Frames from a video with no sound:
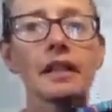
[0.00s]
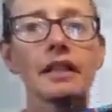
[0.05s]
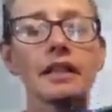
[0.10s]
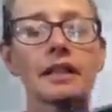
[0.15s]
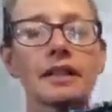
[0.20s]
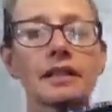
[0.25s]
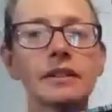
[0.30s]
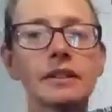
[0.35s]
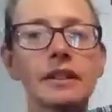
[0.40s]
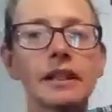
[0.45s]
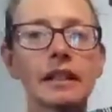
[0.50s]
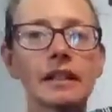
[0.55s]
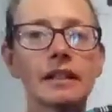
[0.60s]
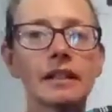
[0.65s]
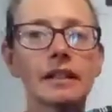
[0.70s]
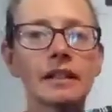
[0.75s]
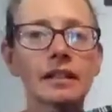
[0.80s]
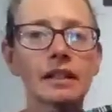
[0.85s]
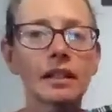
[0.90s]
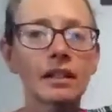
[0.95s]
So you can get
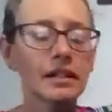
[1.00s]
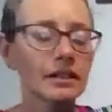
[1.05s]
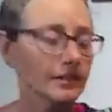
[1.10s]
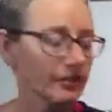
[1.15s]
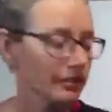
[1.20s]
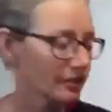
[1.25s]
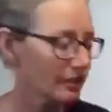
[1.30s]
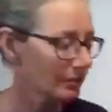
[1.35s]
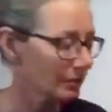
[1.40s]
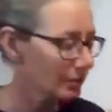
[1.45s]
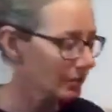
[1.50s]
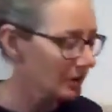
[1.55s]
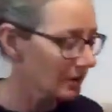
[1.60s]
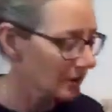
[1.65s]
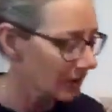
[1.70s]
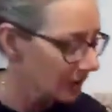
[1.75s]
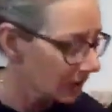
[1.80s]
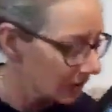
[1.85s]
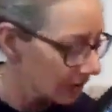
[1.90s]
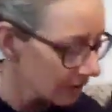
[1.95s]
a colourful
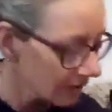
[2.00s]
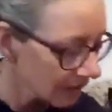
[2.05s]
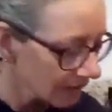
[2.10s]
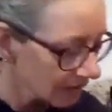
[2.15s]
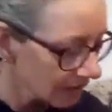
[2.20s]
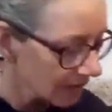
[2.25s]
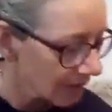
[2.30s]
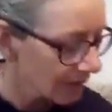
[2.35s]
one, or